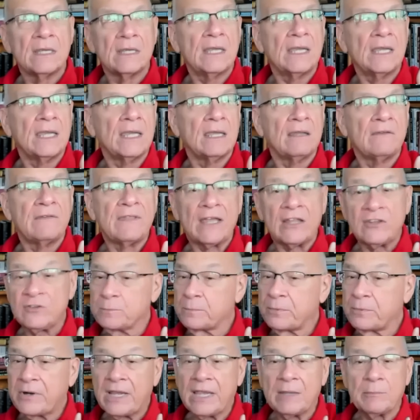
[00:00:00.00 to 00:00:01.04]
And that's
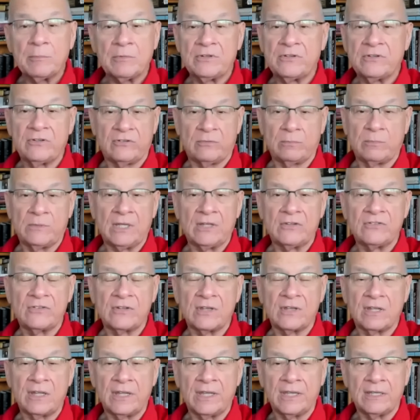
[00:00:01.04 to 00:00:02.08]
pragmatism. That's
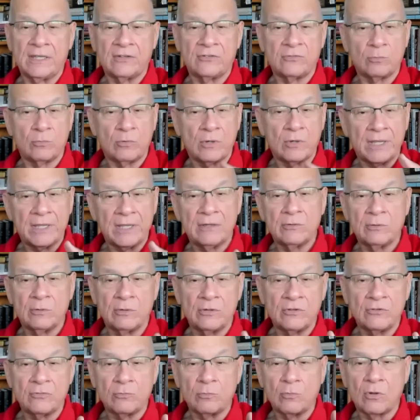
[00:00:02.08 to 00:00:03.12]
not like it's right or
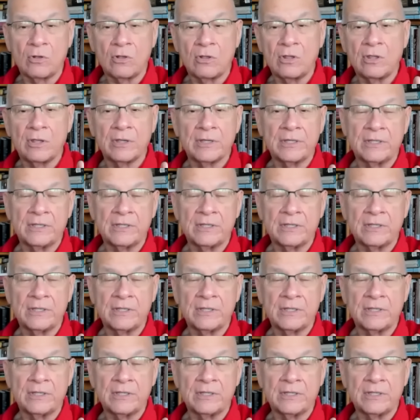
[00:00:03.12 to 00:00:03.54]
it's wrong.